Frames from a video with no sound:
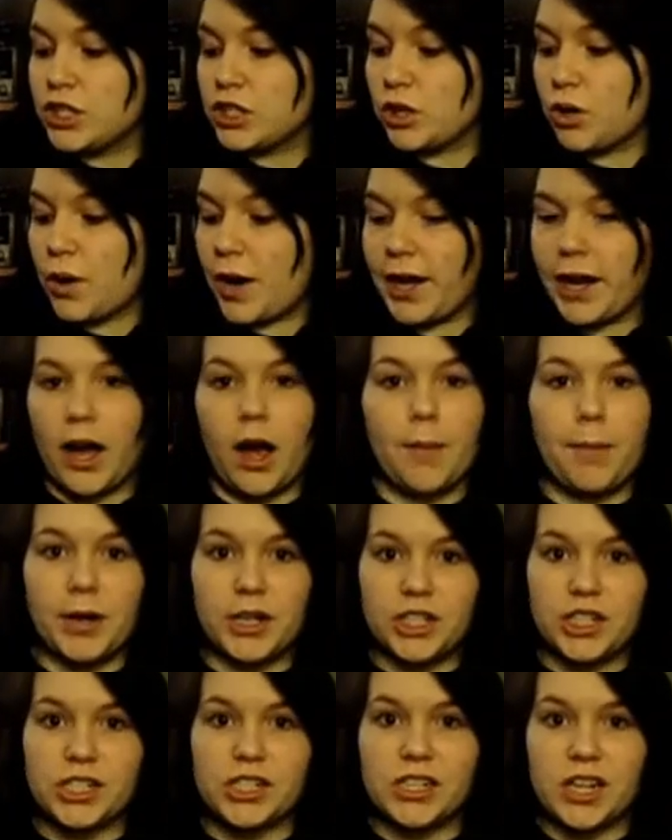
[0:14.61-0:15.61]
So I got a
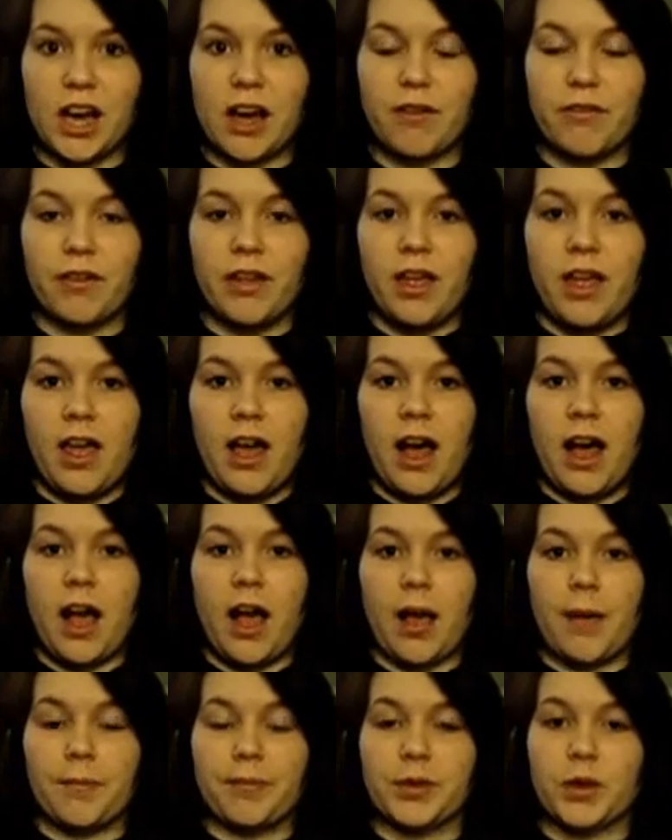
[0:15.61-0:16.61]
bunch of stuff
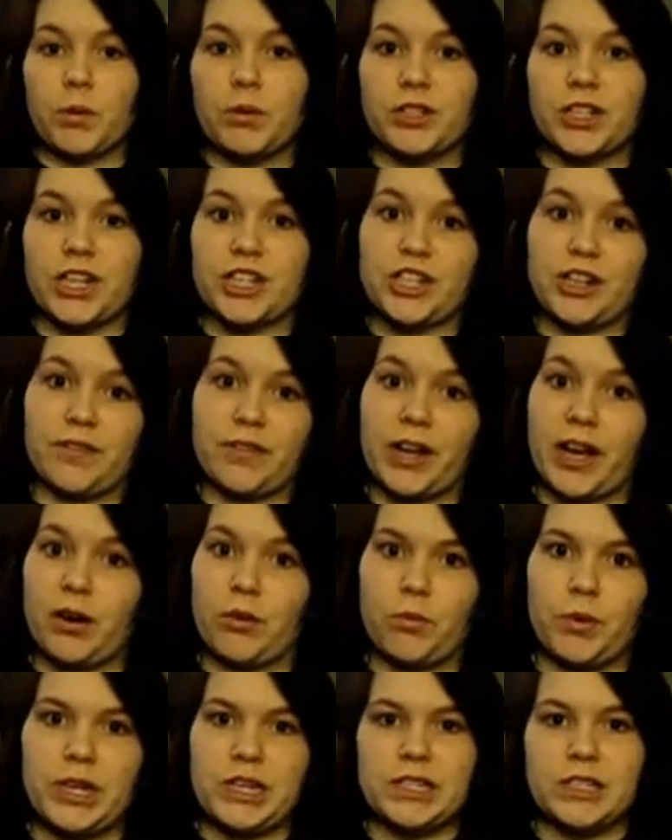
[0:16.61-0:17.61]
um, which I should have
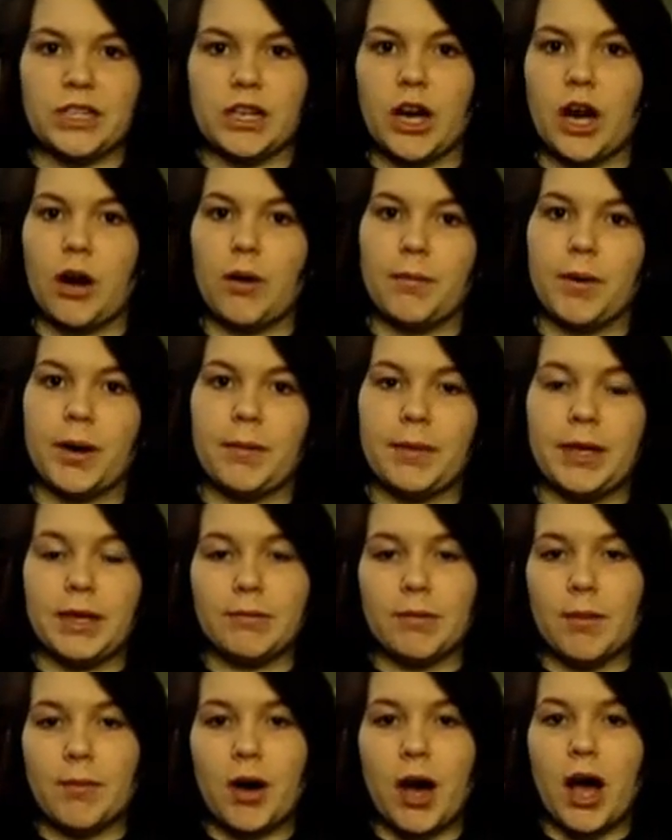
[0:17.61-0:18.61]
gotten weeks ago but me
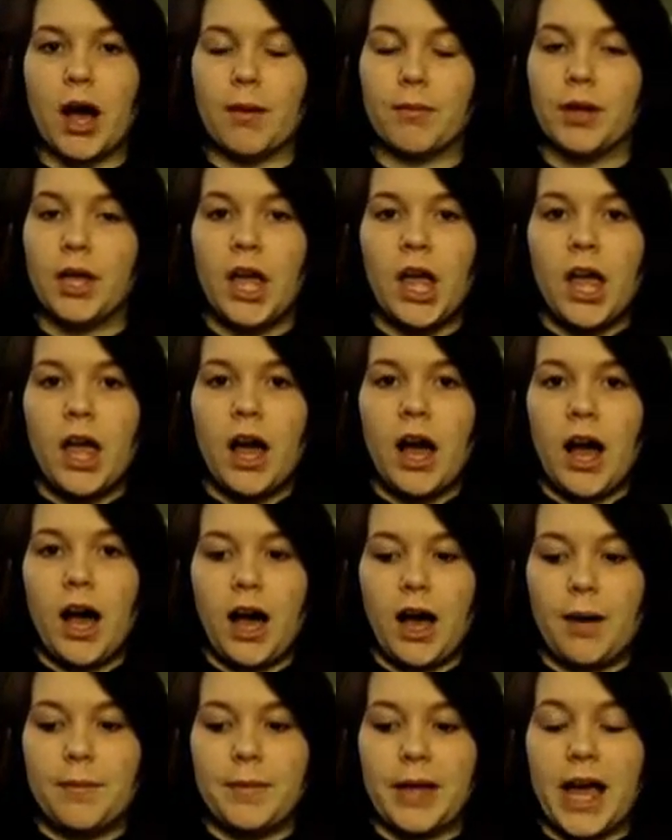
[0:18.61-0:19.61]
and my mom
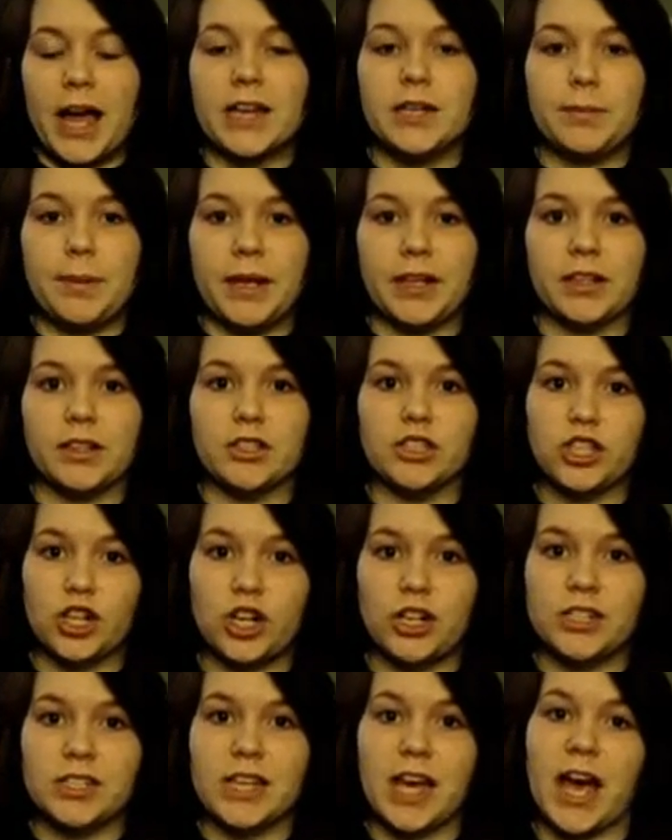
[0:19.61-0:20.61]
um, had to pick a
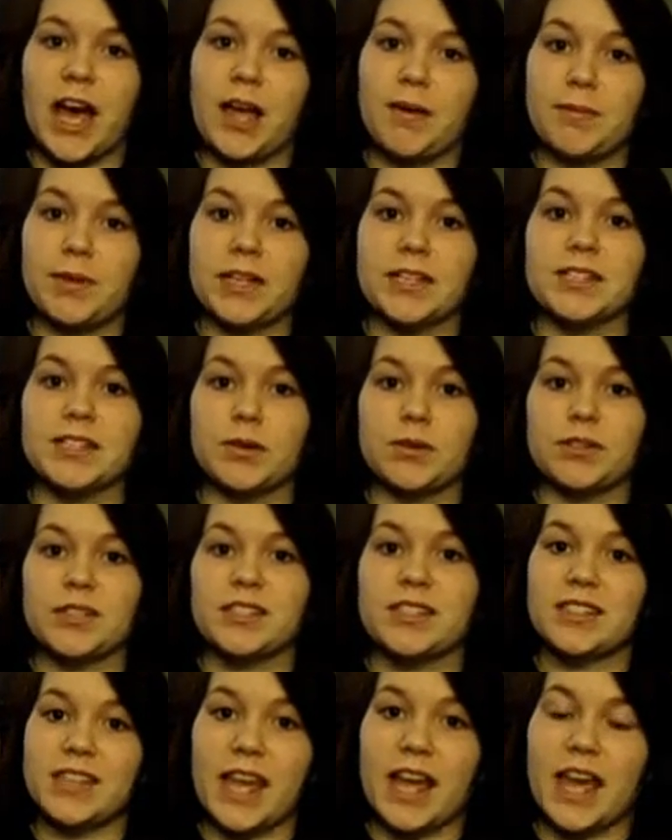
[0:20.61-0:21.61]
certain time because there was
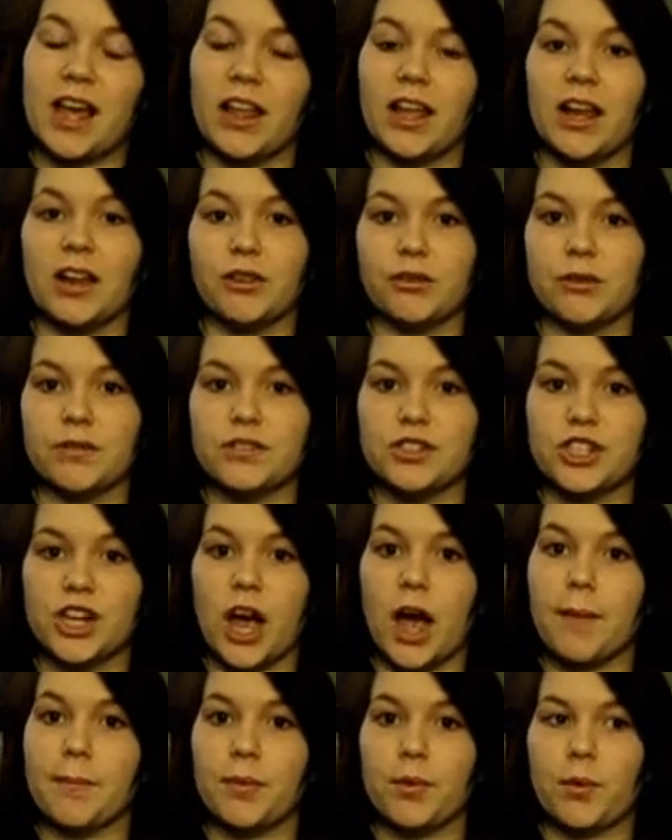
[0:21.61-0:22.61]
a sale at a thrift
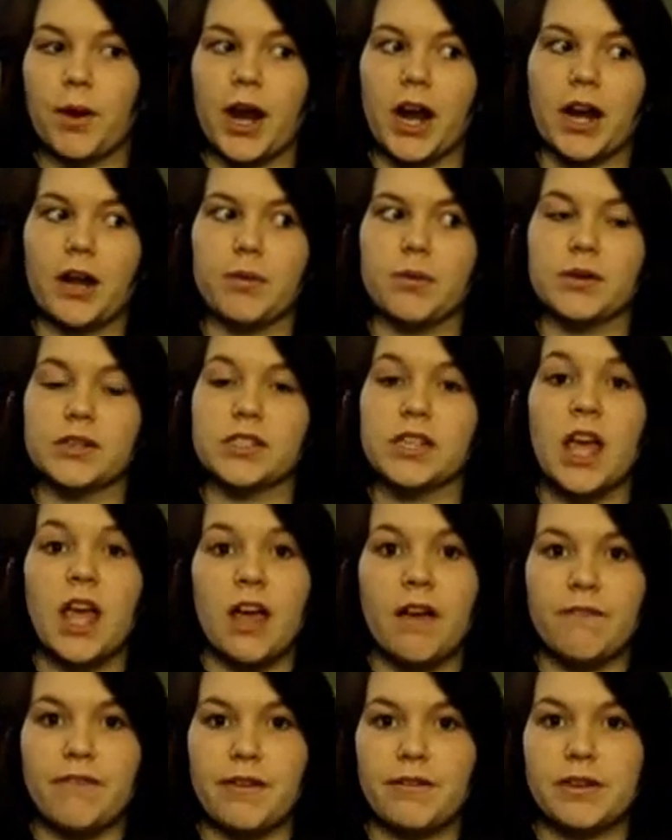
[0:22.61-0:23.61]
shop where it was
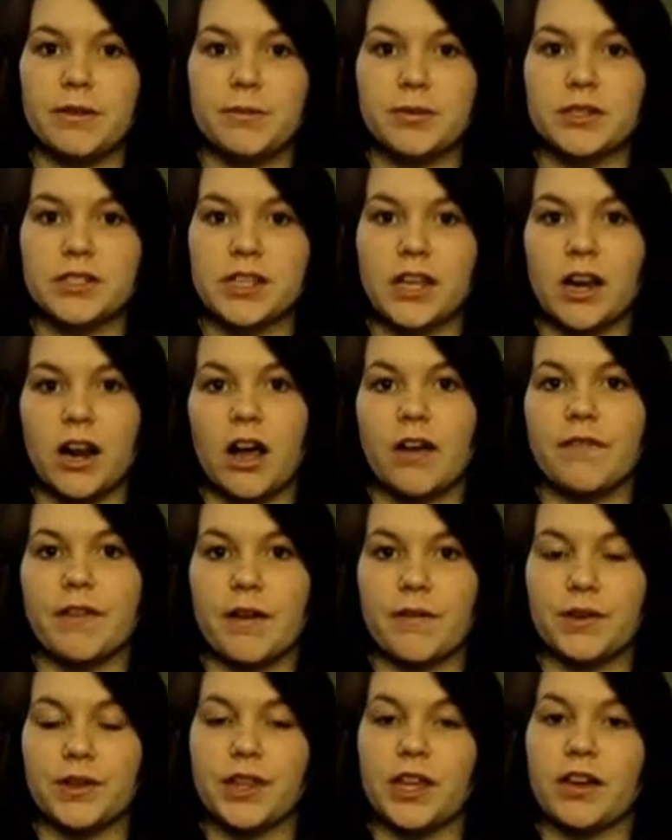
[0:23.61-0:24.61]
50% off
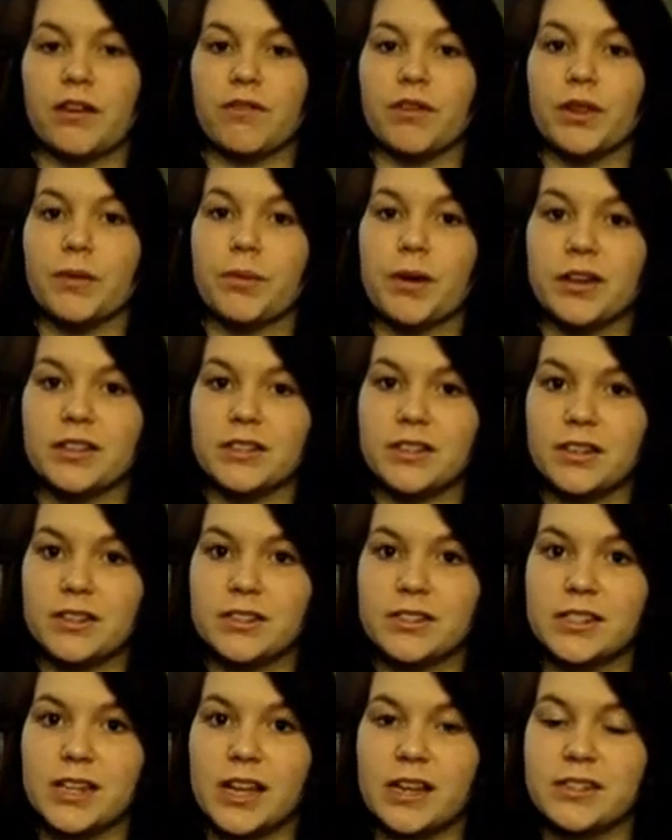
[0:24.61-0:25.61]
everything for the
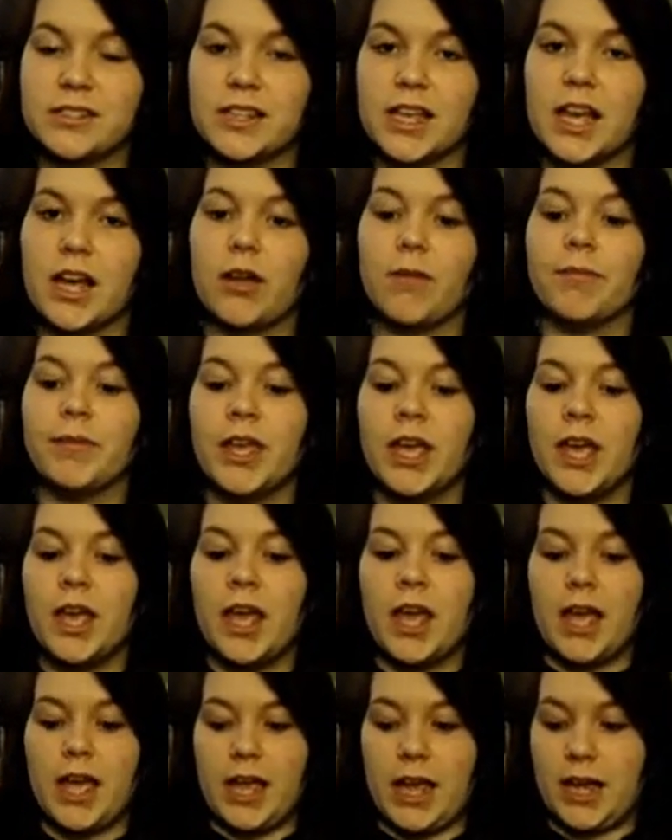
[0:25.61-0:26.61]
President's Day sale
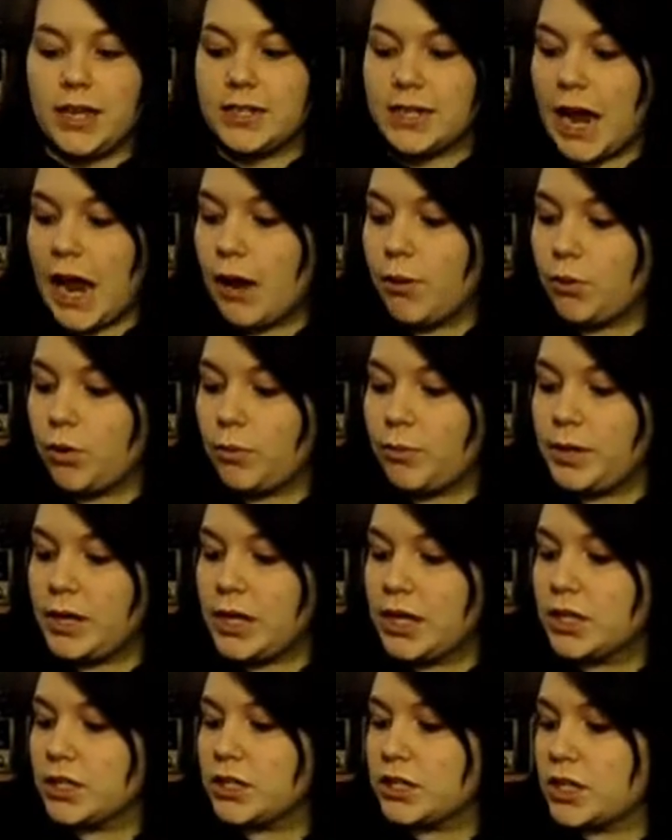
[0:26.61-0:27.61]
and I will
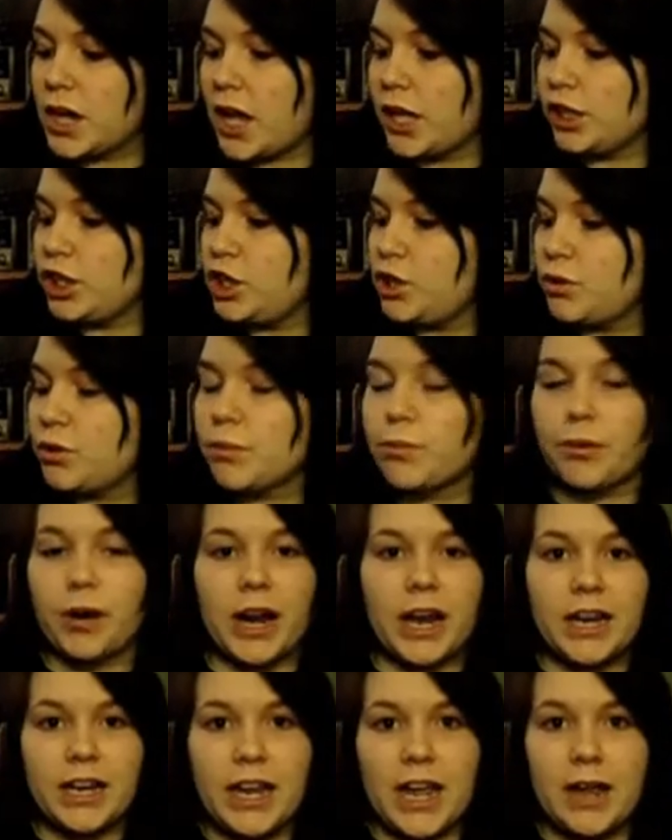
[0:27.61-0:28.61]
be telling you the
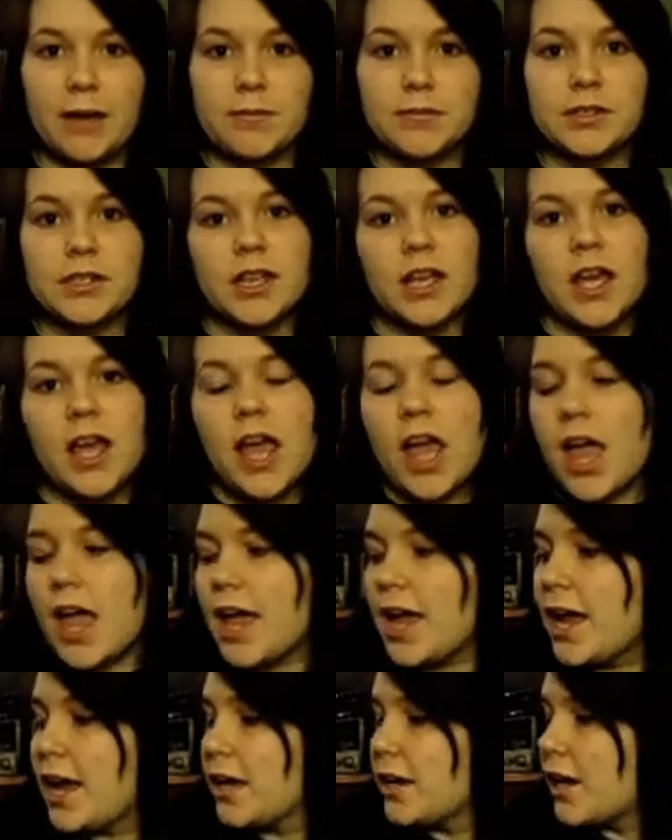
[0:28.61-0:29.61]
brand names
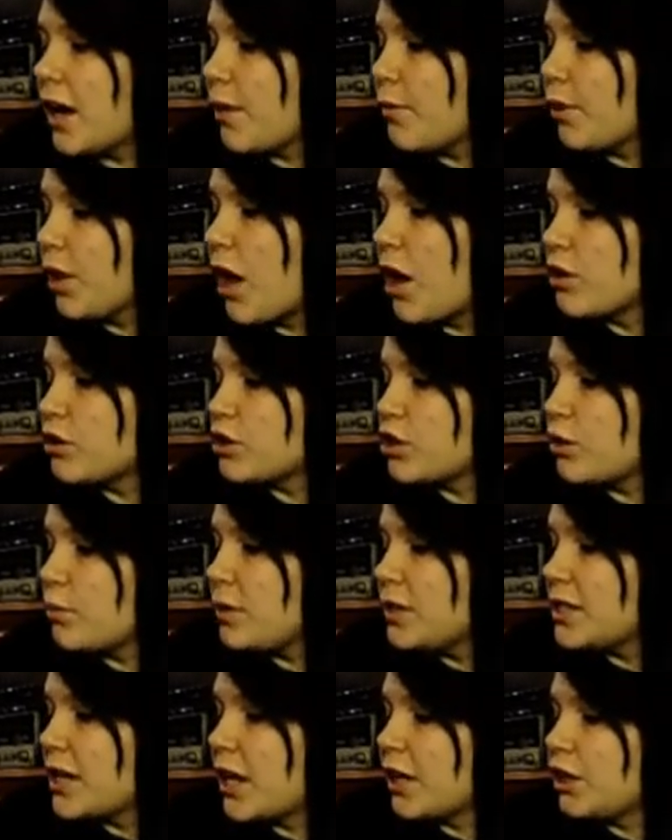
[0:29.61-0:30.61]
and I will also
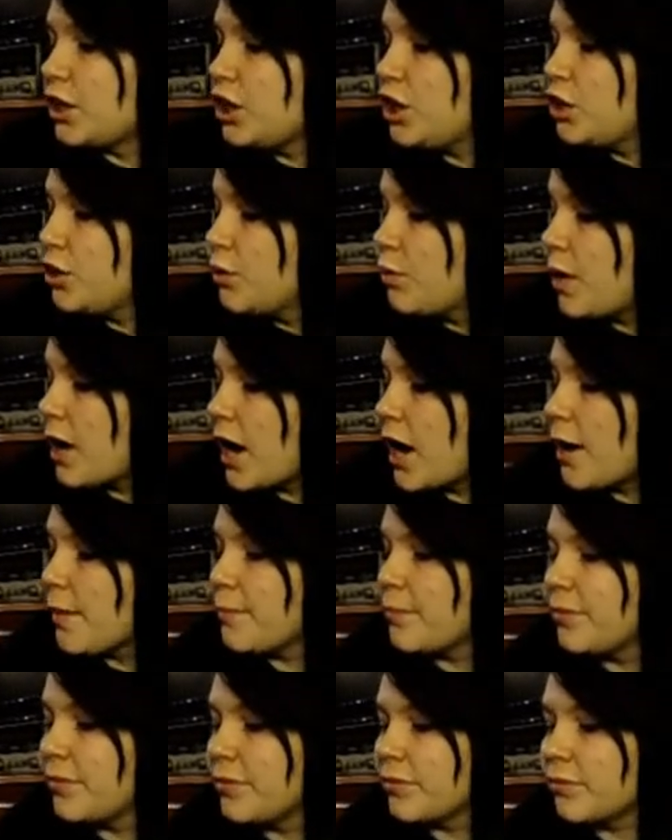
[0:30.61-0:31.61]
be telling you
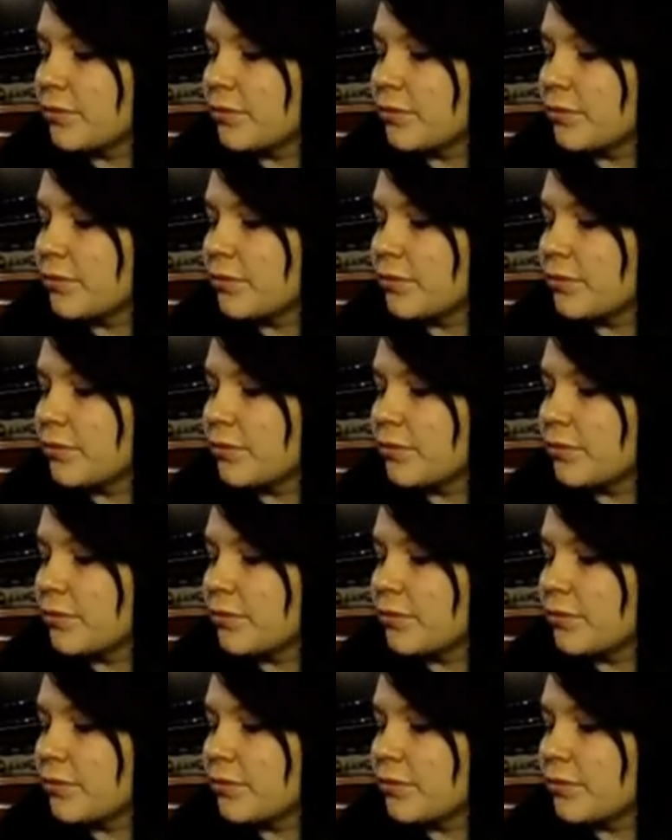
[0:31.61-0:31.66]
um,